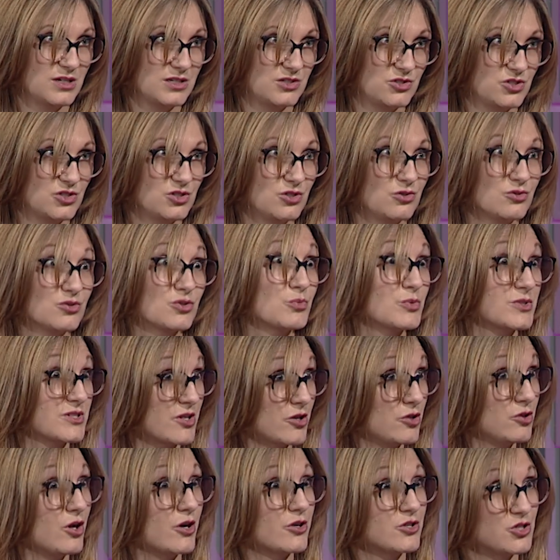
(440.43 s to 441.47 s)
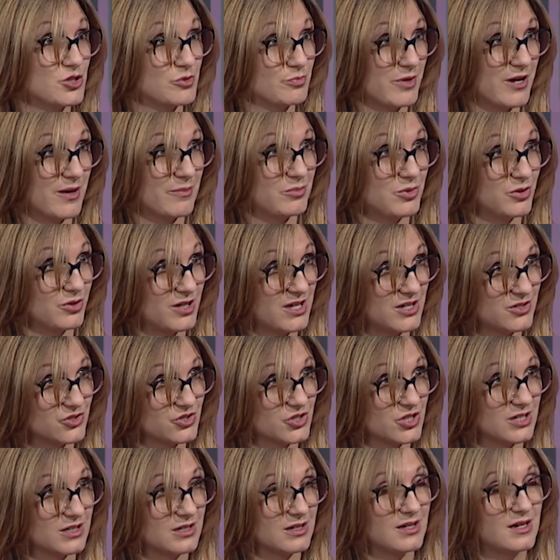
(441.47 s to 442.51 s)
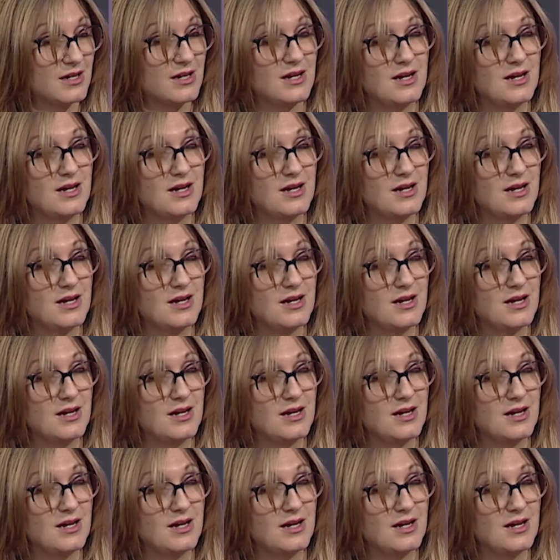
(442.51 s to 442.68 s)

age children was our largest population.